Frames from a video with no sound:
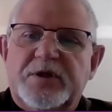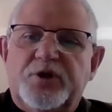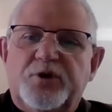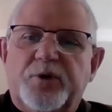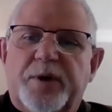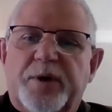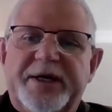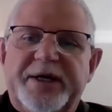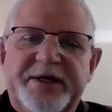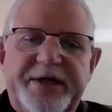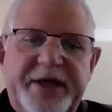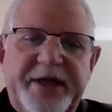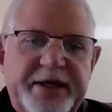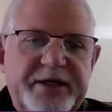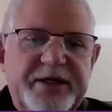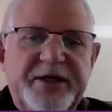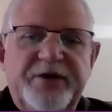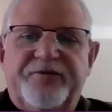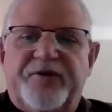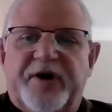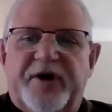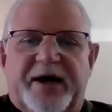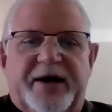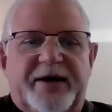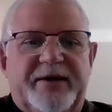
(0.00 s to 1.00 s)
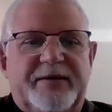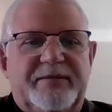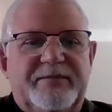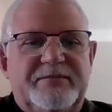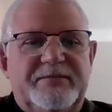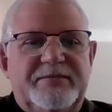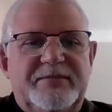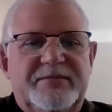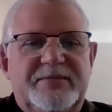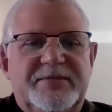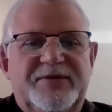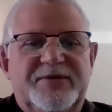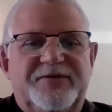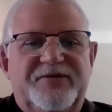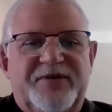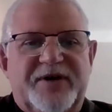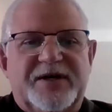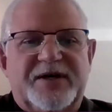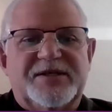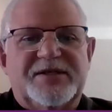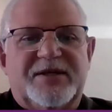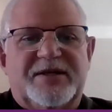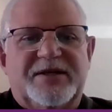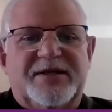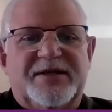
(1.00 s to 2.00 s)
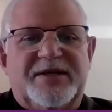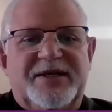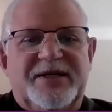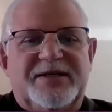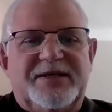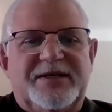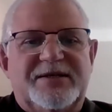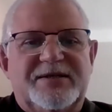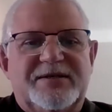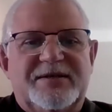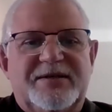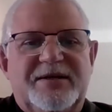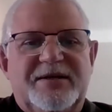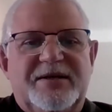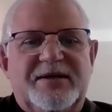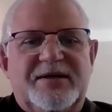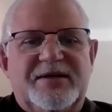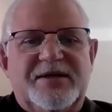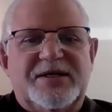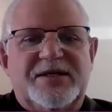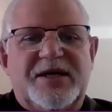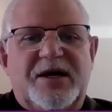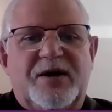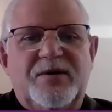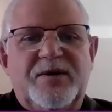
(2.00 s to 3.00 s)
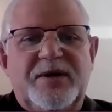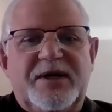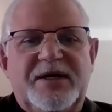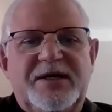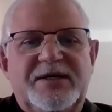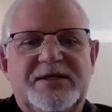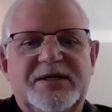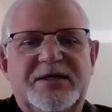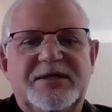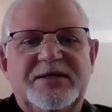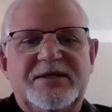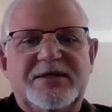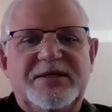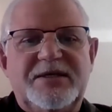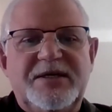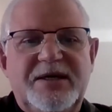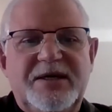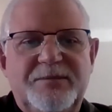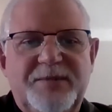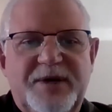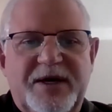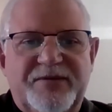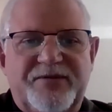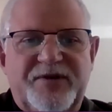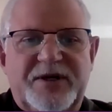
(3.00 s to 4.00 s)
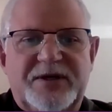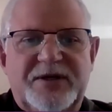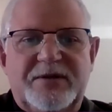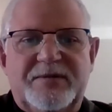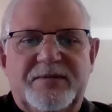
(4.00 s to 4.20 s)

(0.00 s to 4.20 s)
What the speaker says: to identify the functional needs. So it's a team effort